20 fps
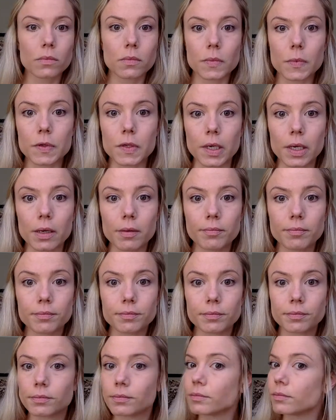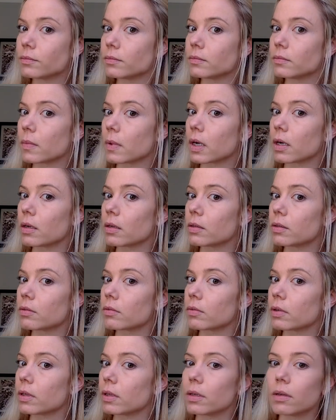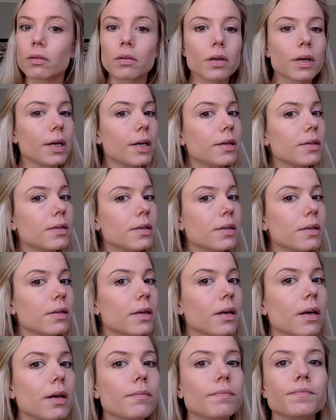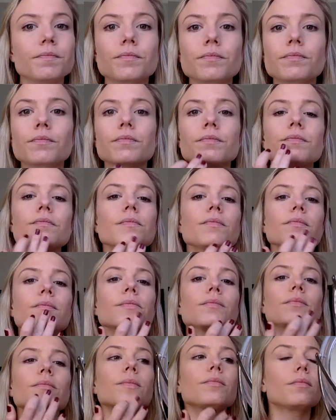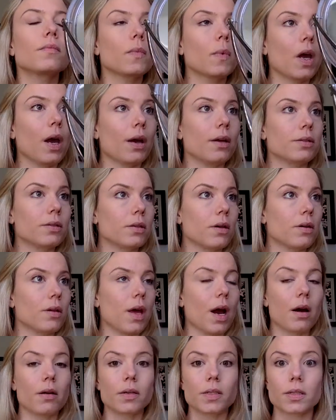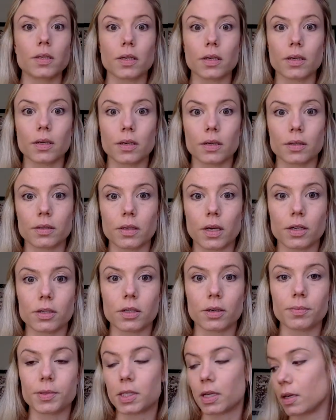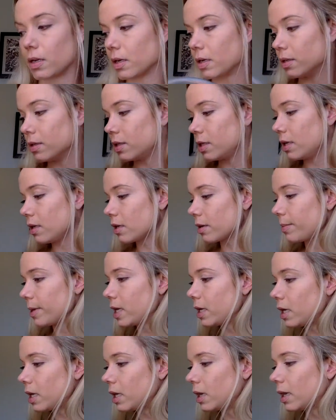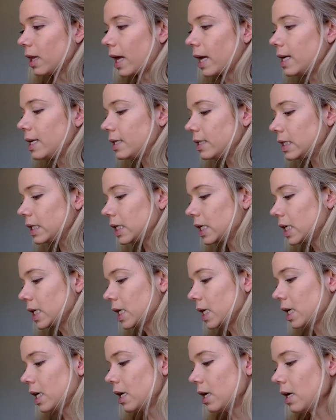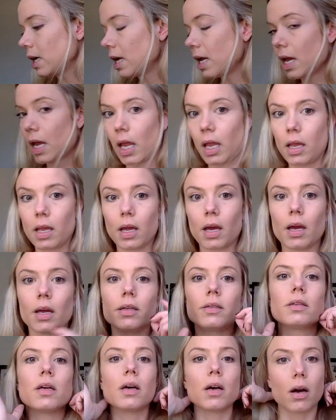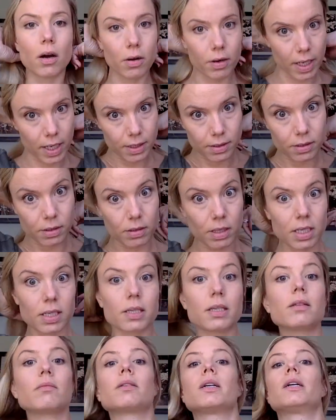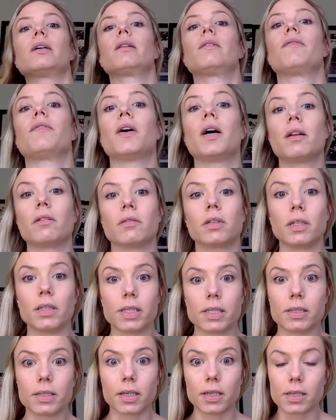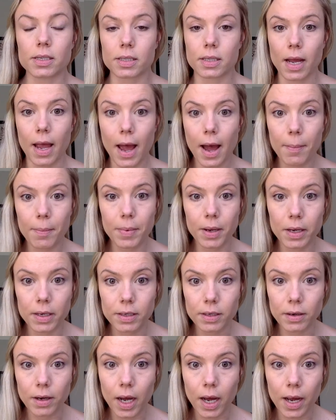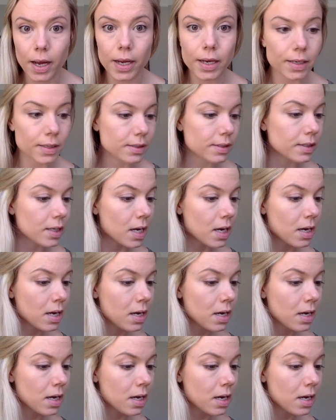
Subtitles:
See? It's really glorious, isn't it? Okay, so that was the Touch Up Skin Concealer Pen in Light. And okay, so this is where the fun really starts to happen, you guys.